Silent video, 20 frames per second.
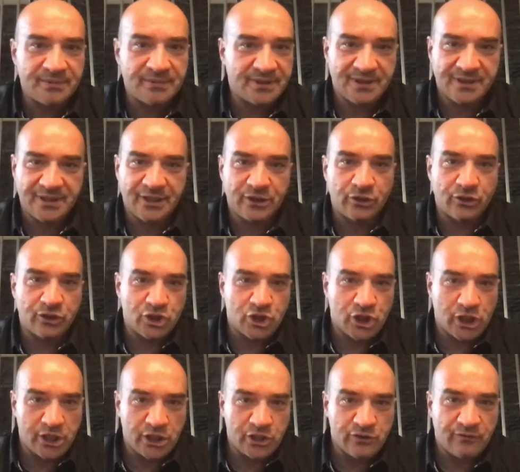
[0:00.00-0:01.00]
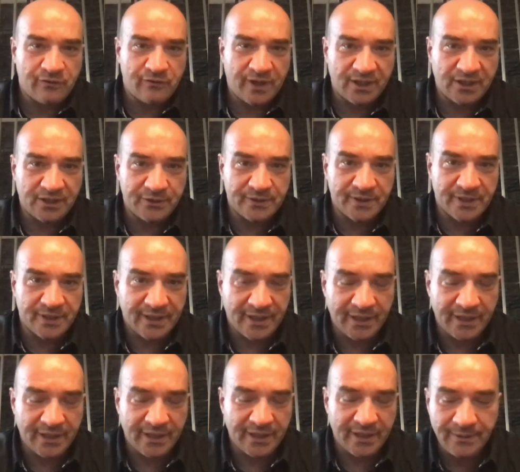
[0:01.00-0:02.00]
They don't change faster than
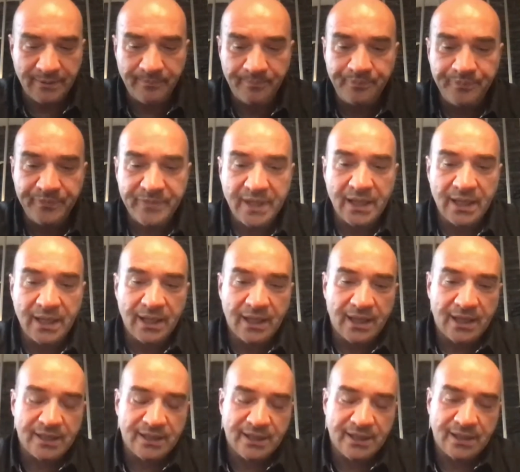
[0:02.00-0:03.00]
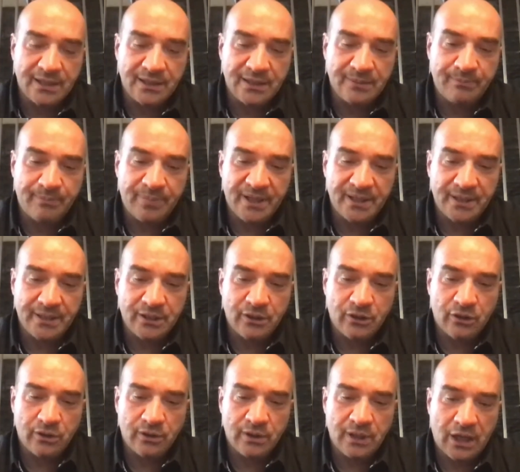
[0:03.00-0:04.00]
that. And then depending
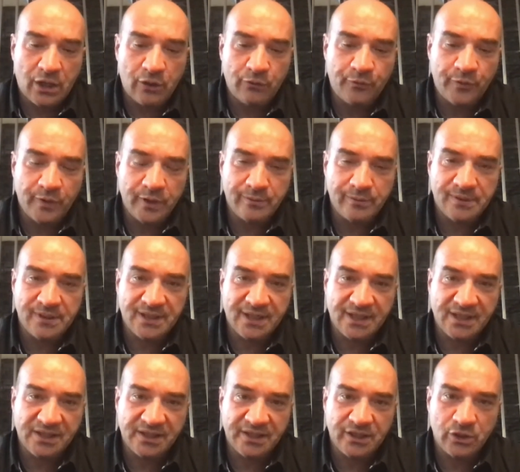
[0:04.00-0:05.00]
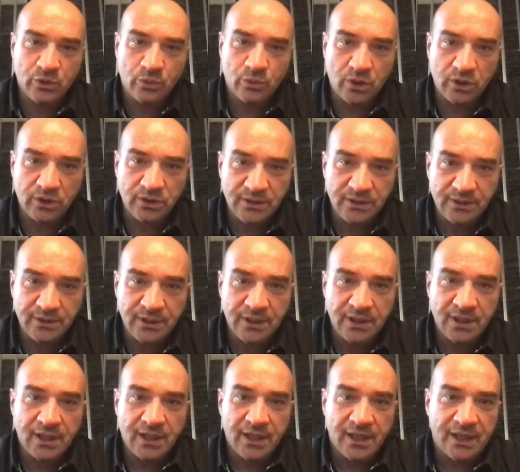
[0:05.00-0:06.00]
on how frequent testing you want,
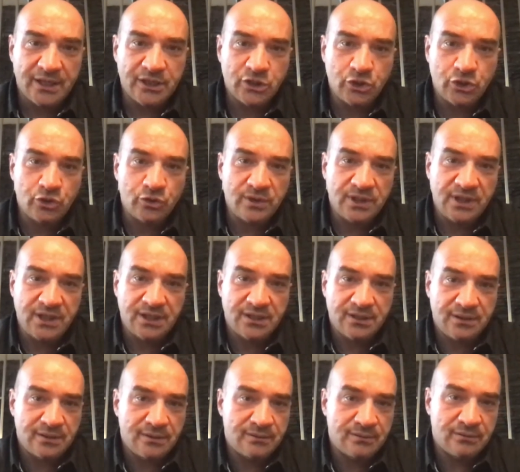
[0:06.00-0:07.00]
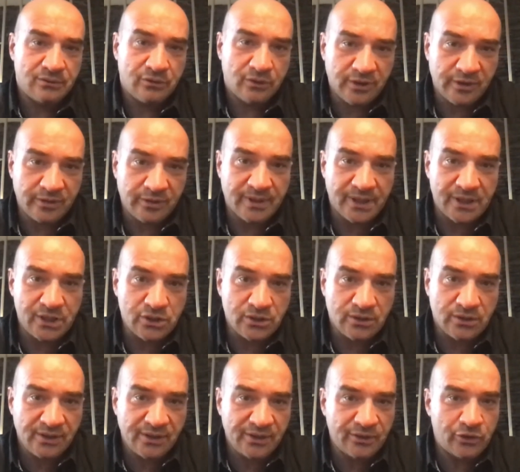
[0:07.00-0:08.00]
and do you need
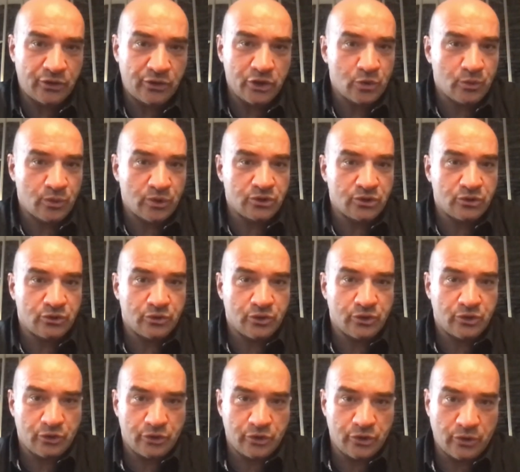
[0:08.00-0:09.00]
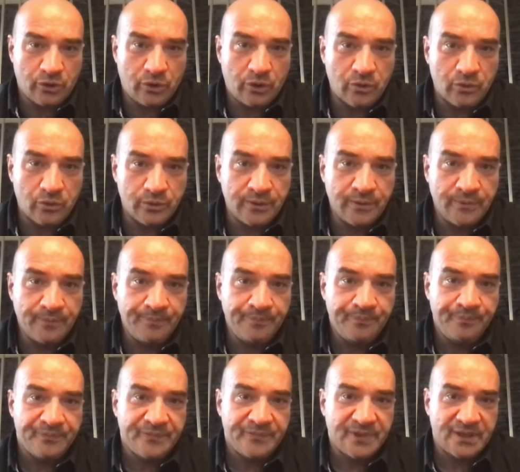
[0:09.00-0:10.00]
consultations or you want to do it on your own,
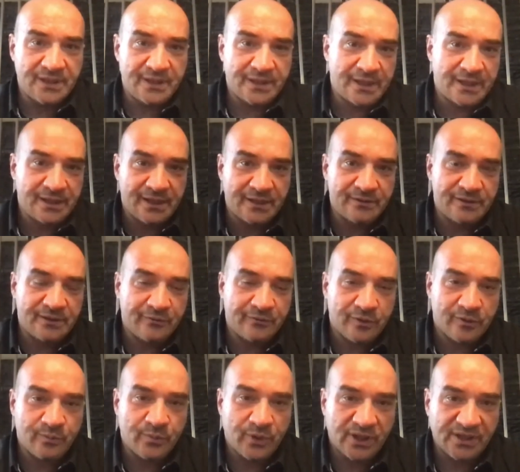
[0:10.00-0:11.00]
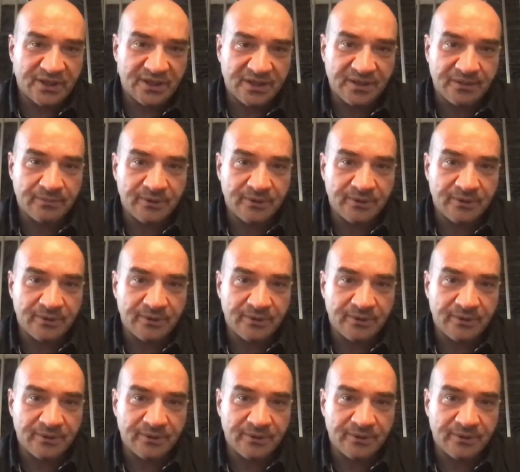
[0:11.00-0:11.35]
then there are different prices.